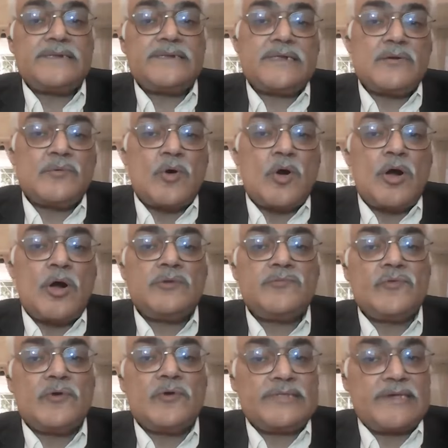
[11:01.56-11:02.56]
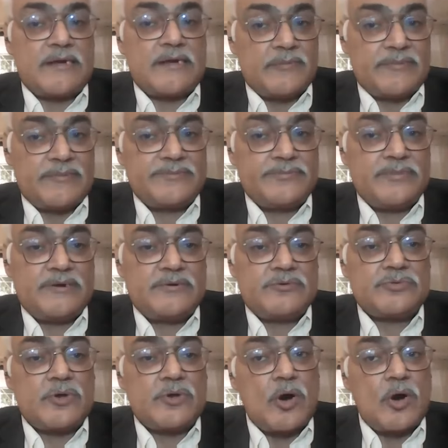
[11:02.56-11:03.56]
and the reward for their
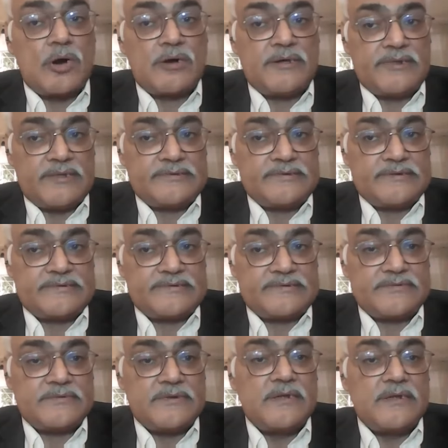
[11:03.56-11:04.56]
commitment to the organization.